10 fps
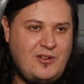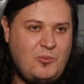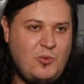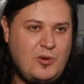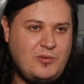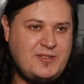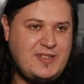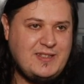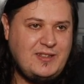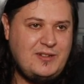on walls
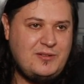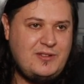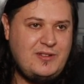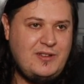is a little